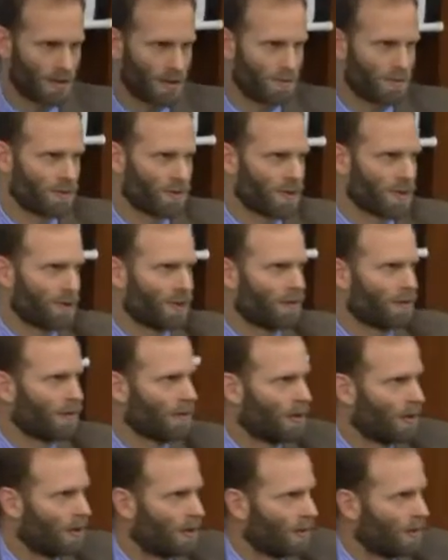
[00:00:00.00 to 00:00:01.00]
to this particular
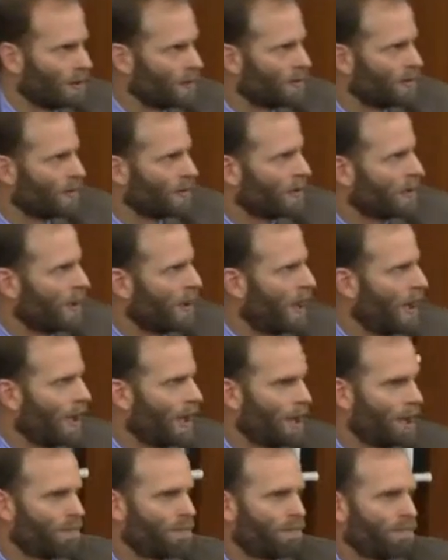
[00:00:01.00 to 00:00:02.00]
law,
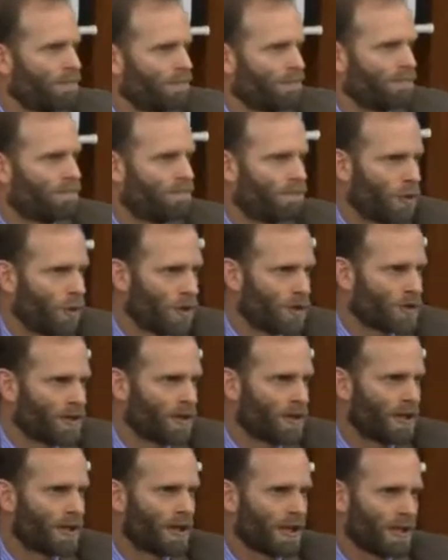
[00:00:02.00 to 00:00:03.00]
I
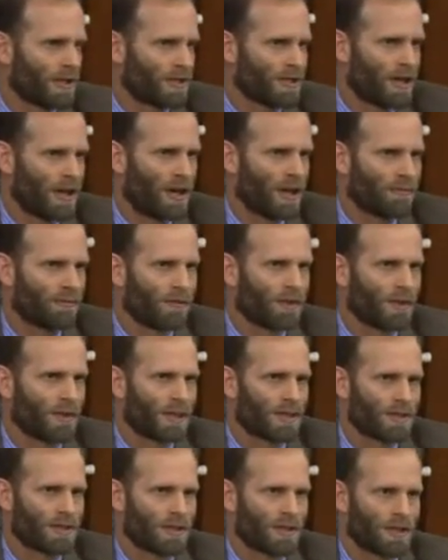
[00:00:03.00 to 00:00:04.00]
personally think it's time for the
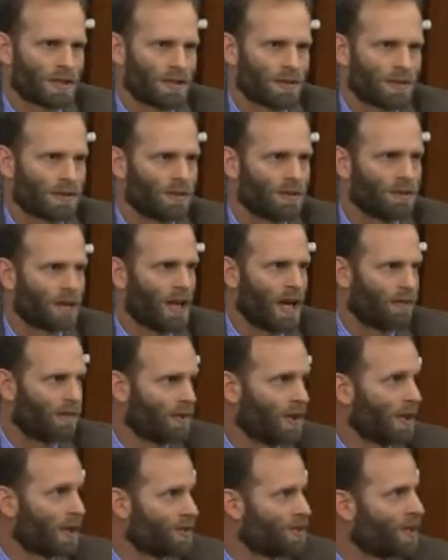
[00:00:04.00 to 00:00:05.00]
legislature to do have
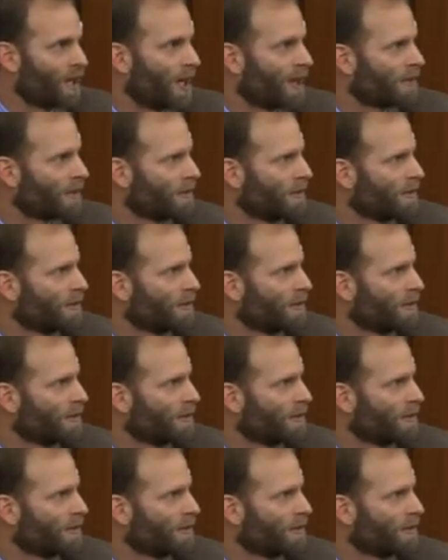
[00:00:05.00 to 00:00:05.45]
a gut check.